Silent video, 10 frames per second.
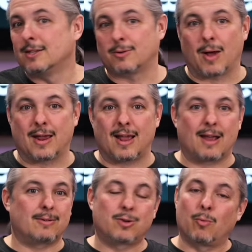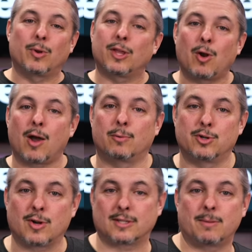So I don't really know how to
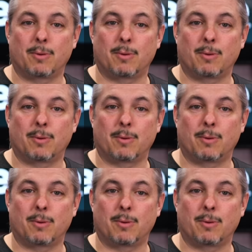address it.